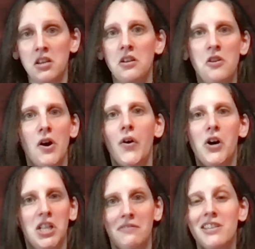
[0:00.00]
going to know
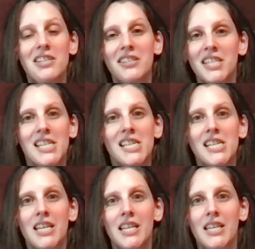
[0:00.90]
all of this.
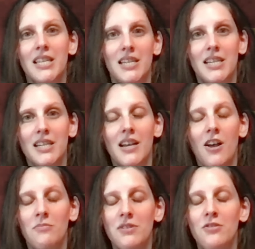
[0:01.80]

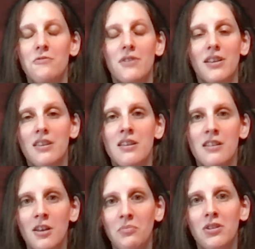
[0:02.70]
Help me to do what I can.
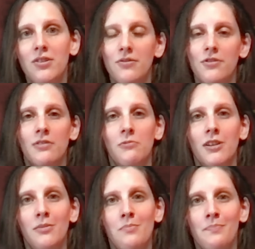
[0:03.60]
Help me to do your will.